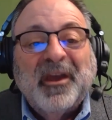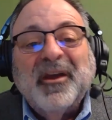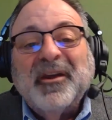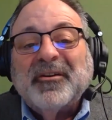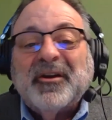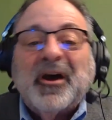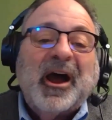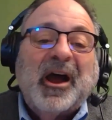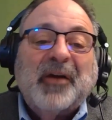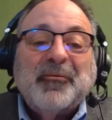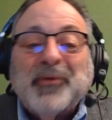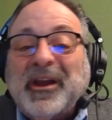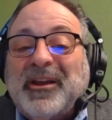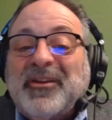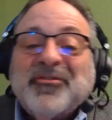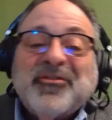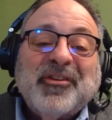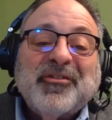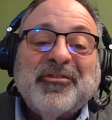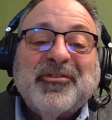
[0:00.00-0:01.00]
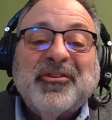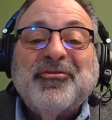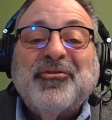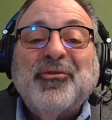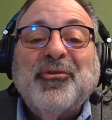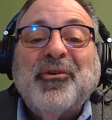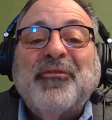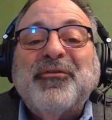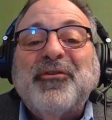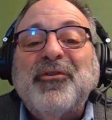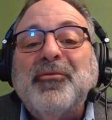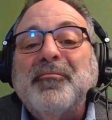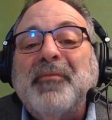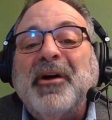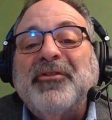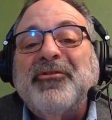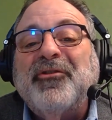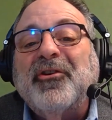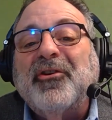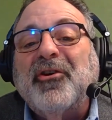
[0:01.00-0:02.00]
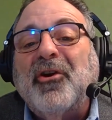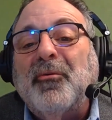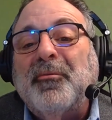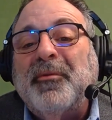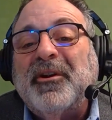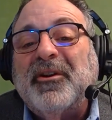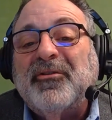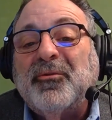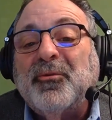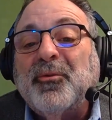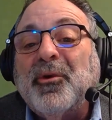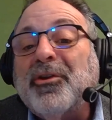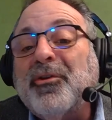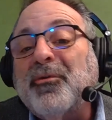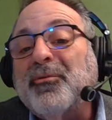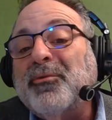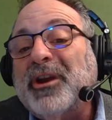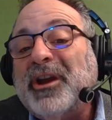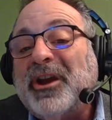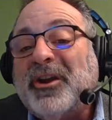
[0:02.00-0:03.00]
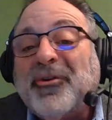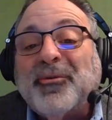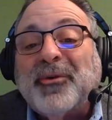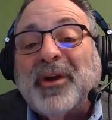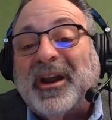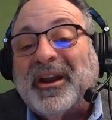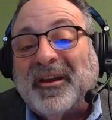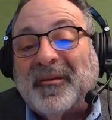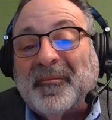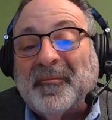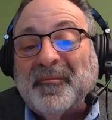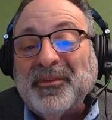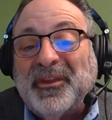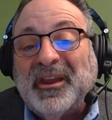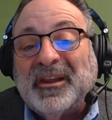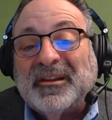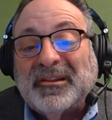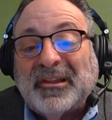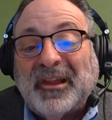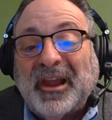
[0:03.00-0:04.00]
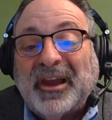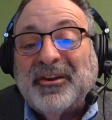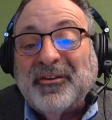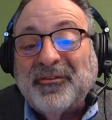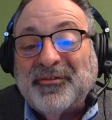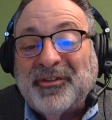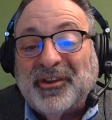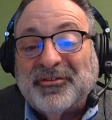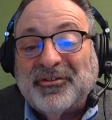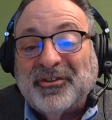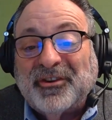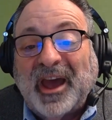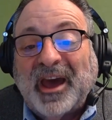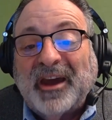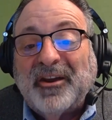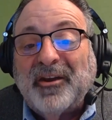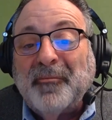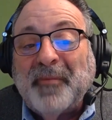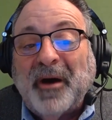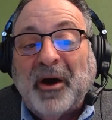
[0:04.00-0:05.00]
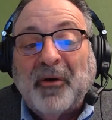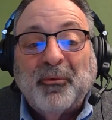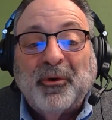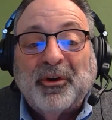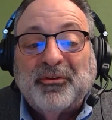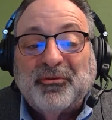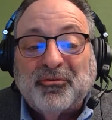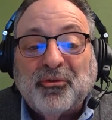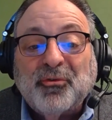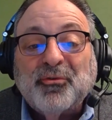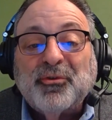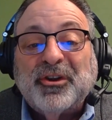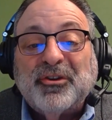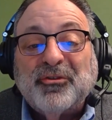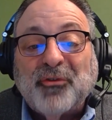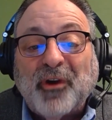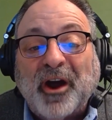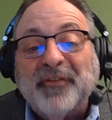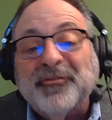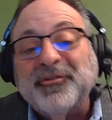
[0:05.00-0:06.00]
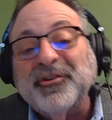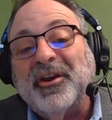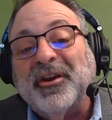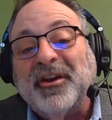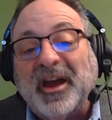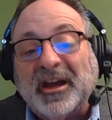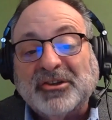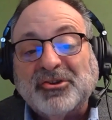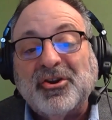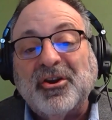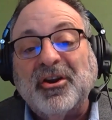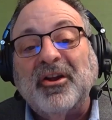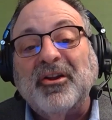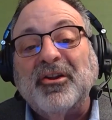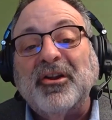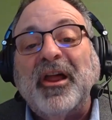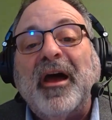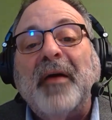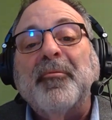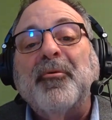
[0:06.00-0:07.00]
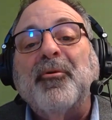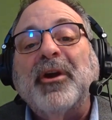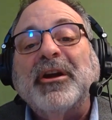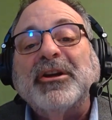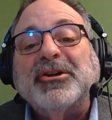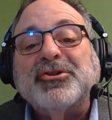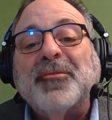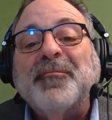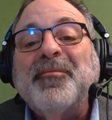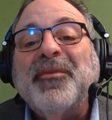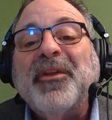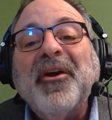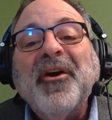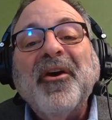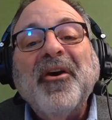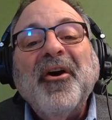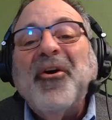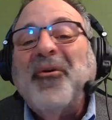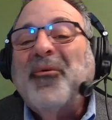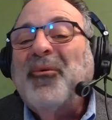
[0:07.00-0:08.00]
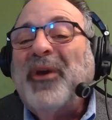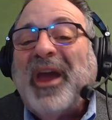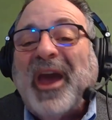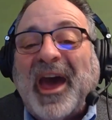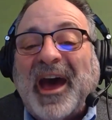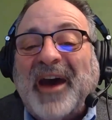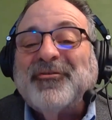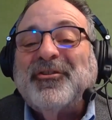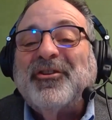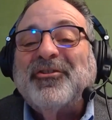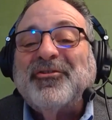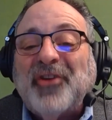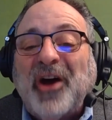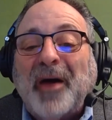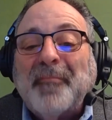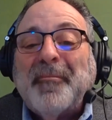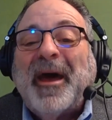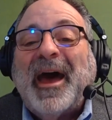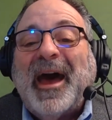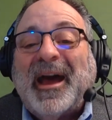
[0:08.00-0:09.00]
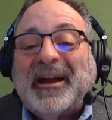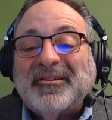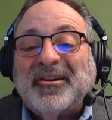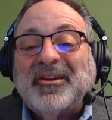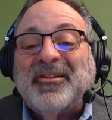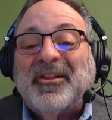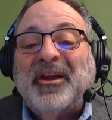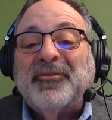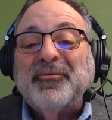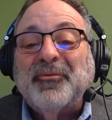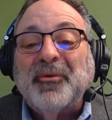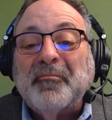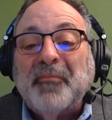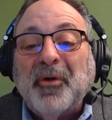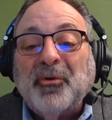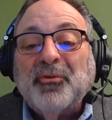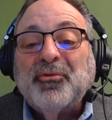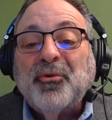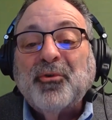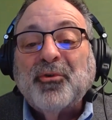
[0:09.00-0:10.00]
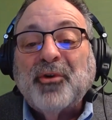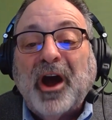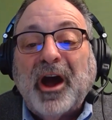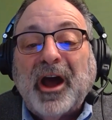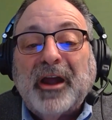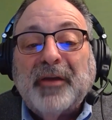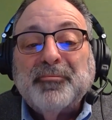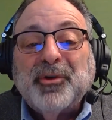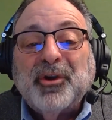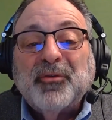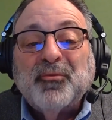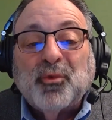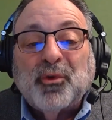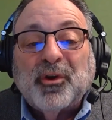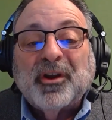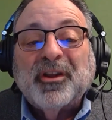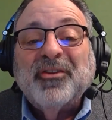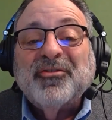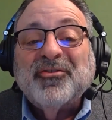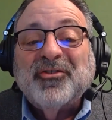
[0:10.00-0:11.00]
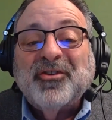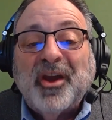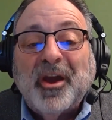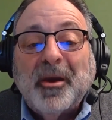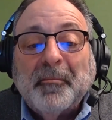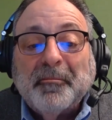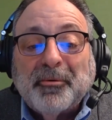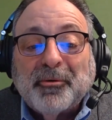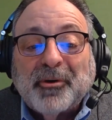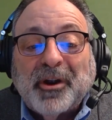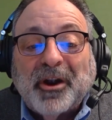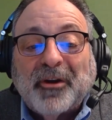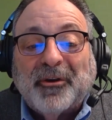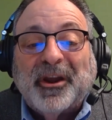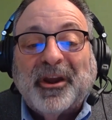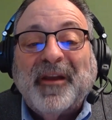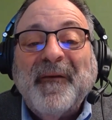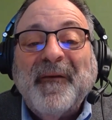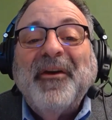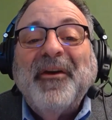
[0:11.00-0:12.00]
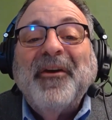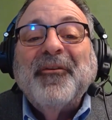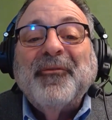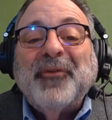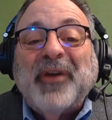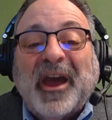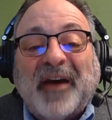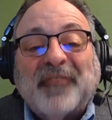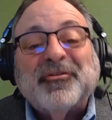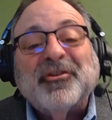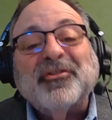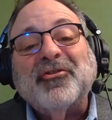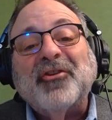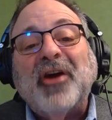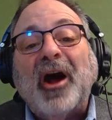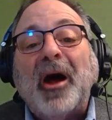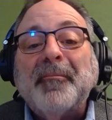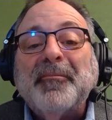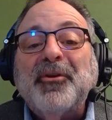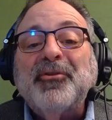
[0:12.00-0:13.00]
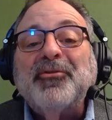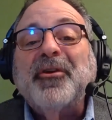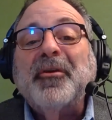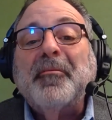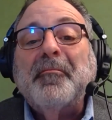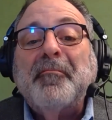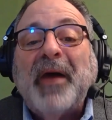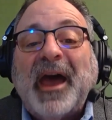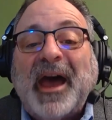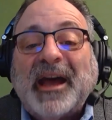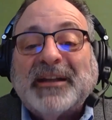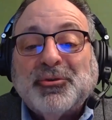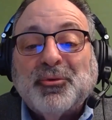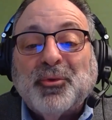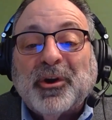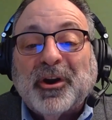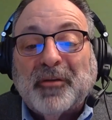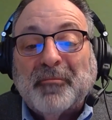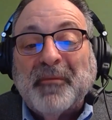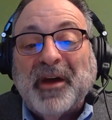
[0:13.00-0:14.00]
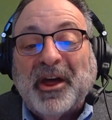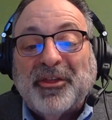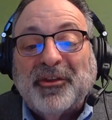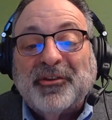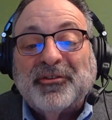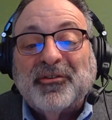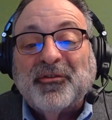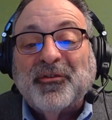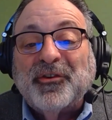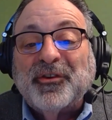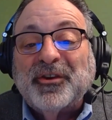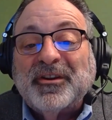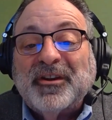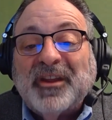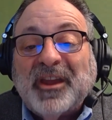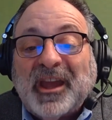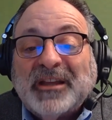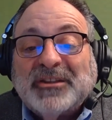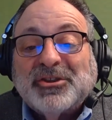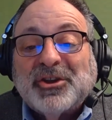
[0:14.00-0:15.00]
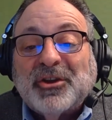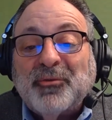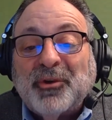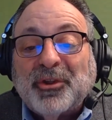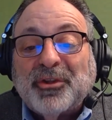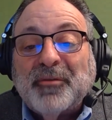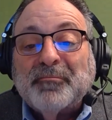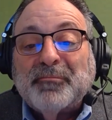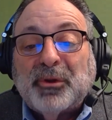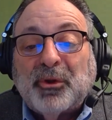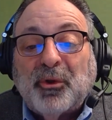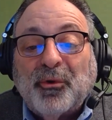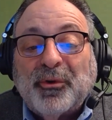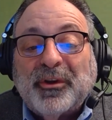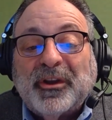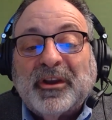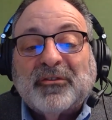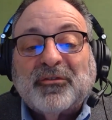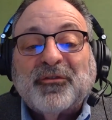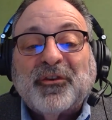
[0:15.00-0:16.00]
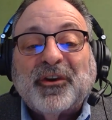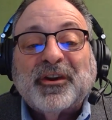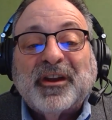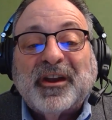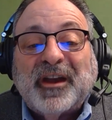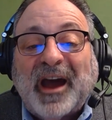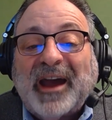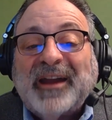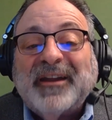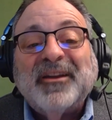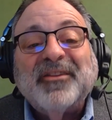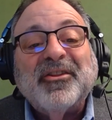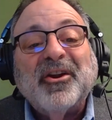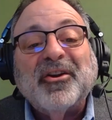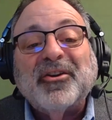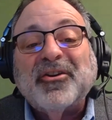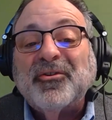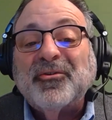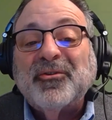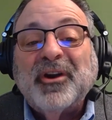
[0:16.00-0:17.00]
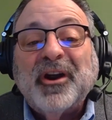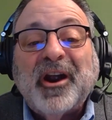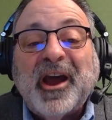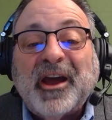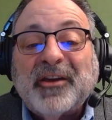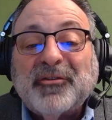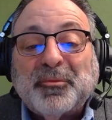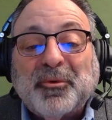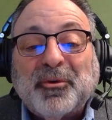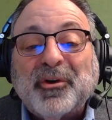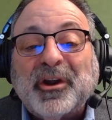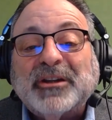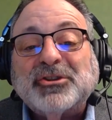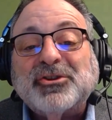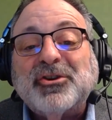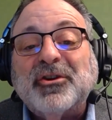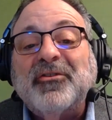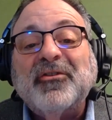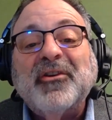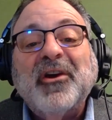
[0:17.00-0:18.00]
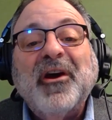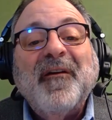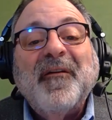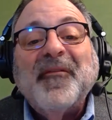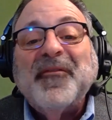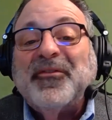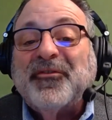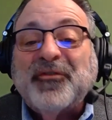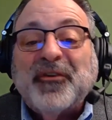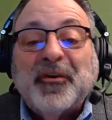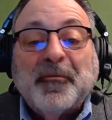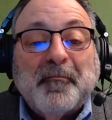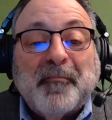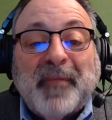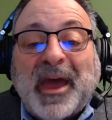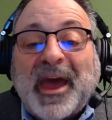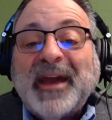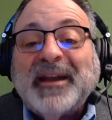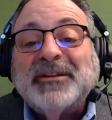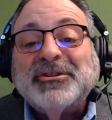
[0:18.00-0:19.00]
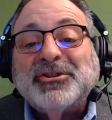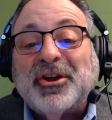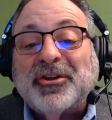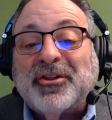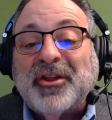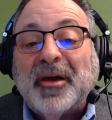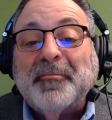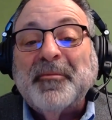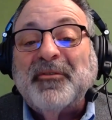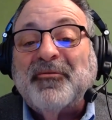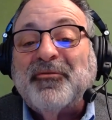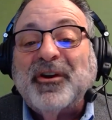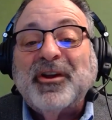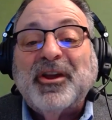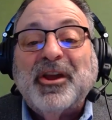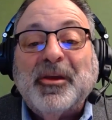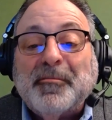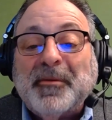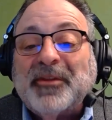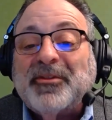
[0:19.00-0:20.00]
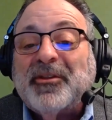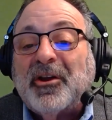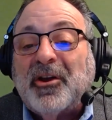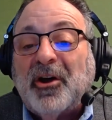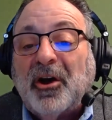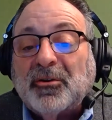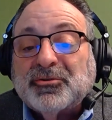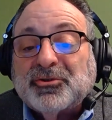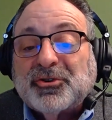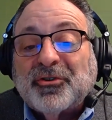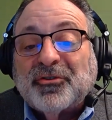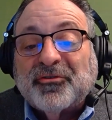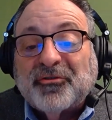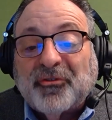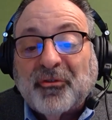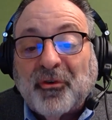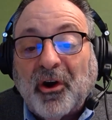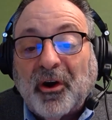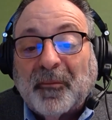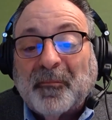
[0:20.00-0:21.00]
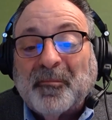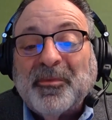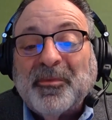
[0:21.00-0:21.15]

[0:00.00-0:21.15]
Now, I raised this issue a few months ago, but it's worth reiterating in light of this data about what truly drives connection and collaboration. We have to stop acting like remote or hybrid work is temporary. We have to stop using patchwork methods for engaging with employees, for guiding their career aspirations, for managing them, and for keeping the culture strong.